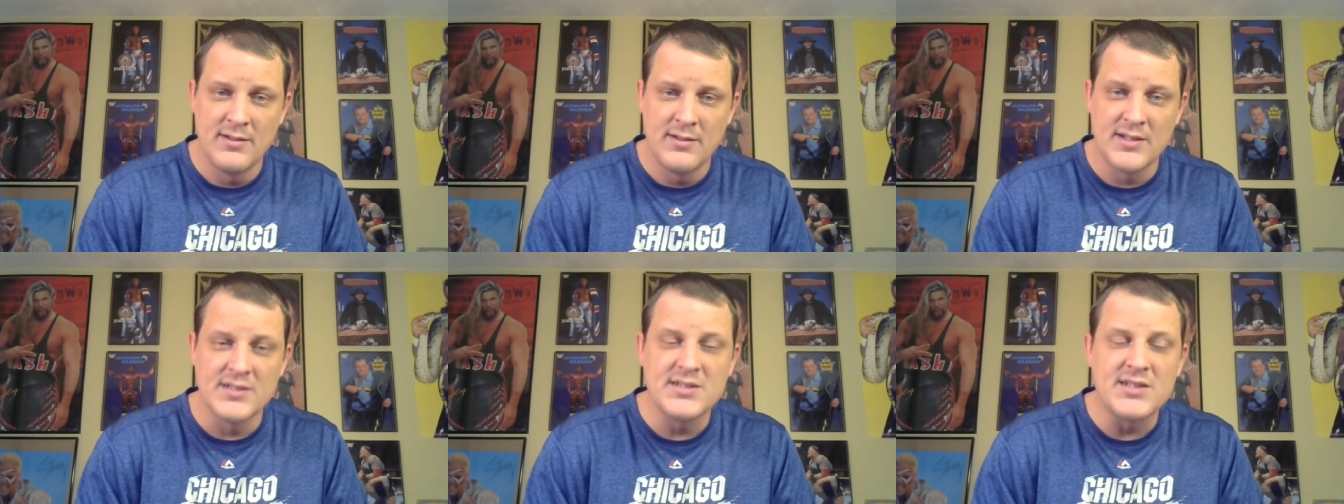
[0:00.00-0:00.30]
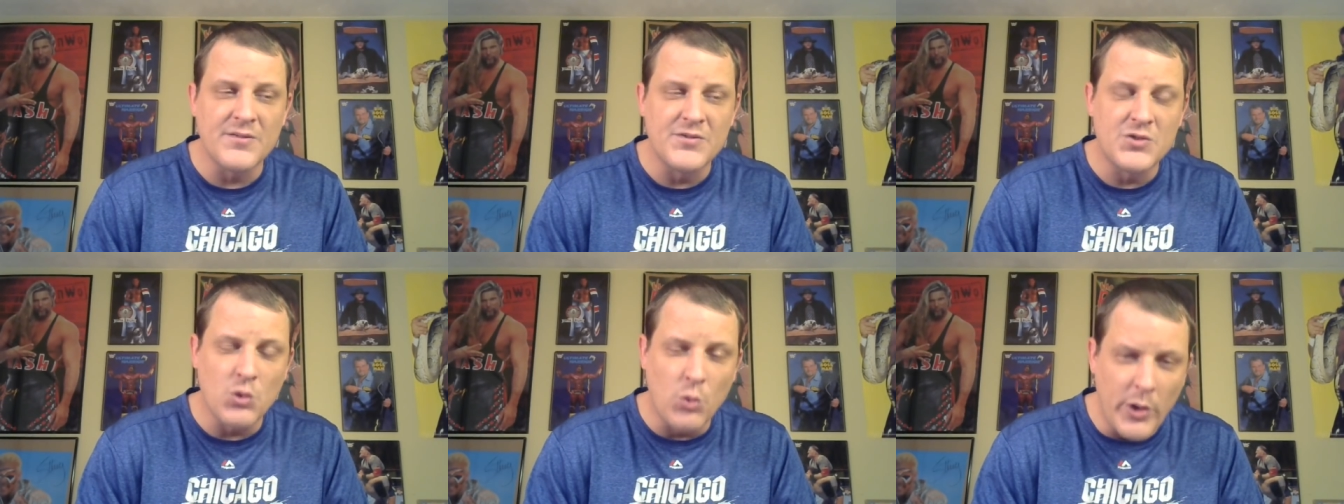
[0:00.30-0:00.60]
Because
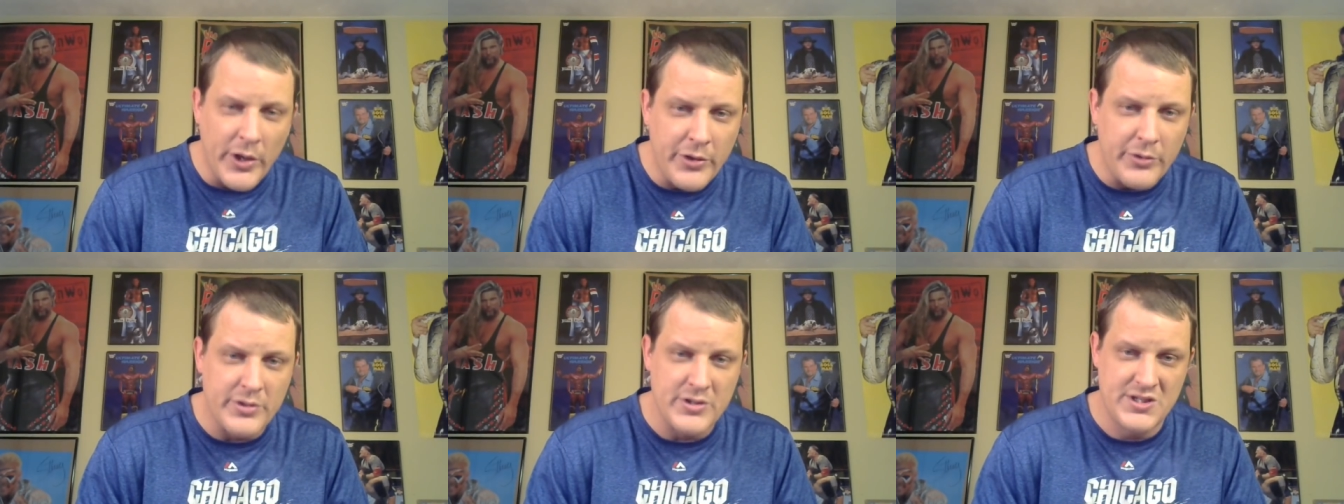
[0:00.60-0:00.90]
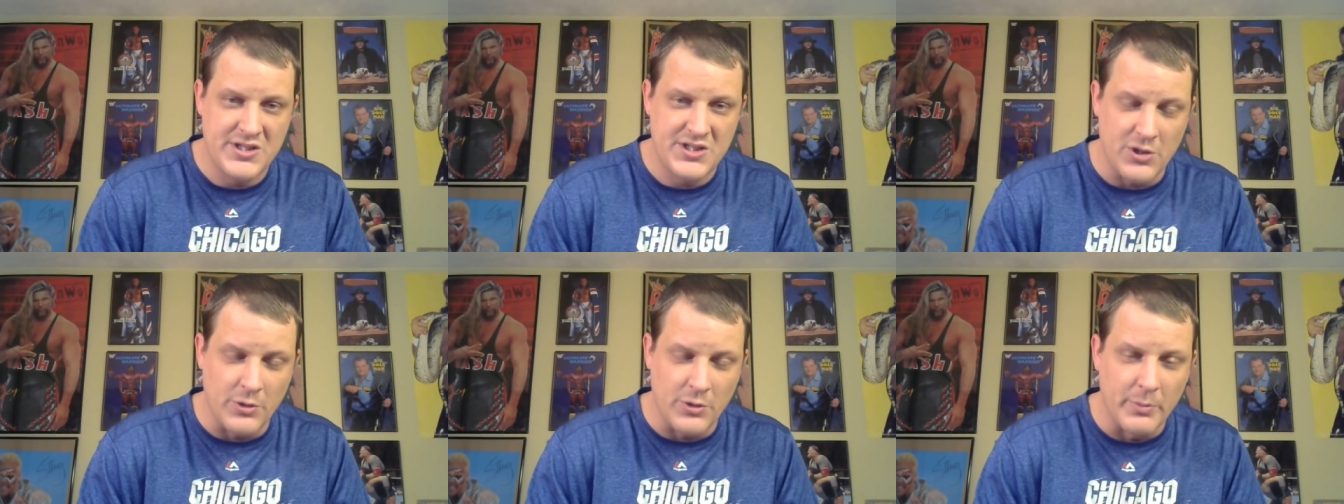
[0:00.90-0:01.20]
if Twitter
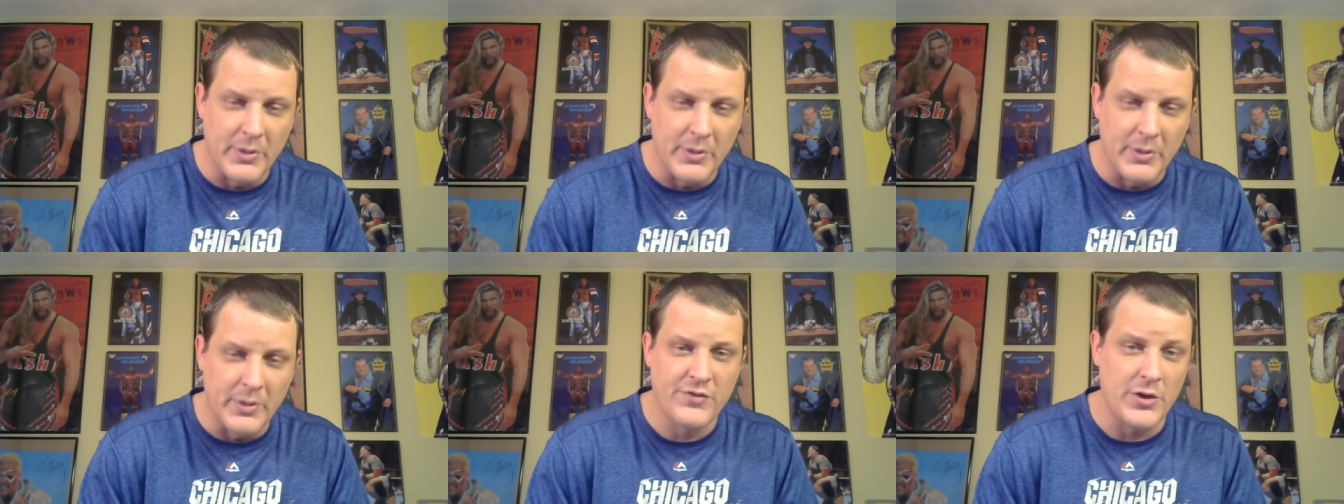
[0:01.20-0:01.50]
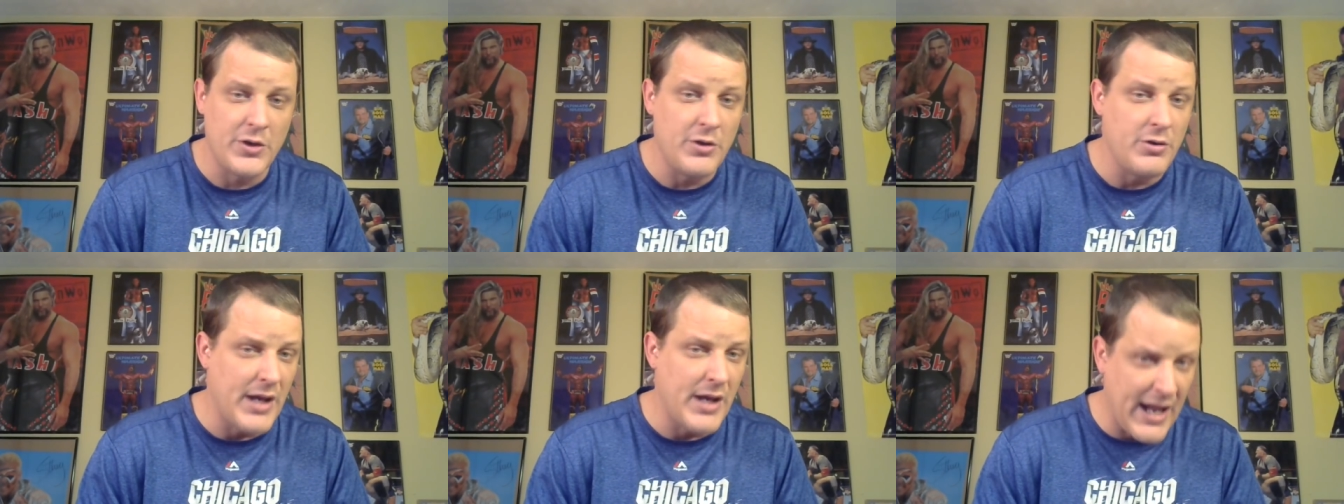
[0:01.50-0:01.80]
is too much for
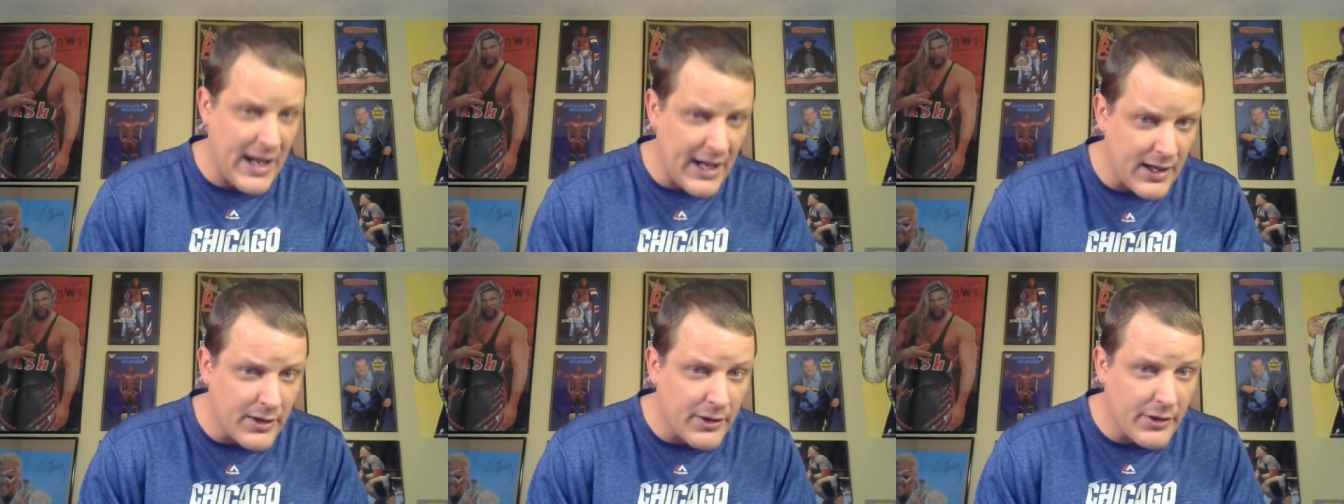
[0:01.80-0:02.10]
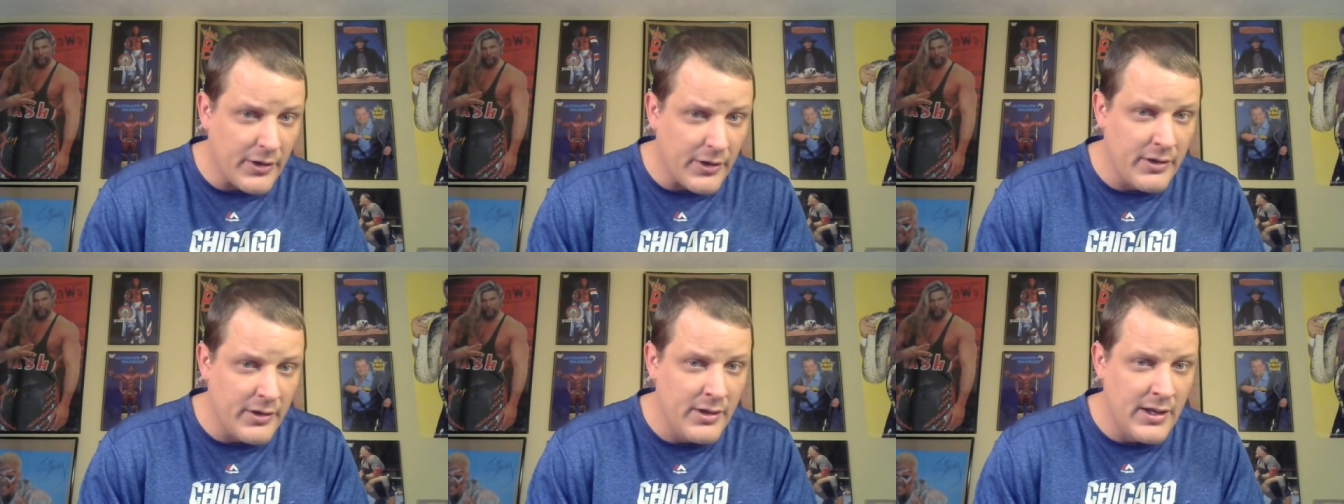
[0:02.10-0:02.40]
you to
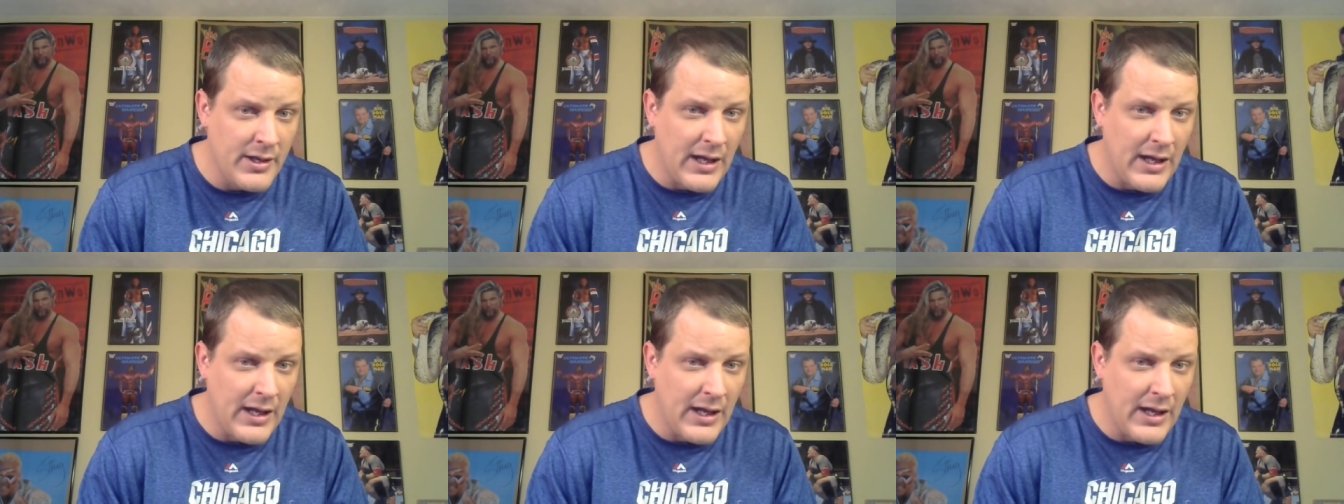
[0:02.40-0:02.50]
handle,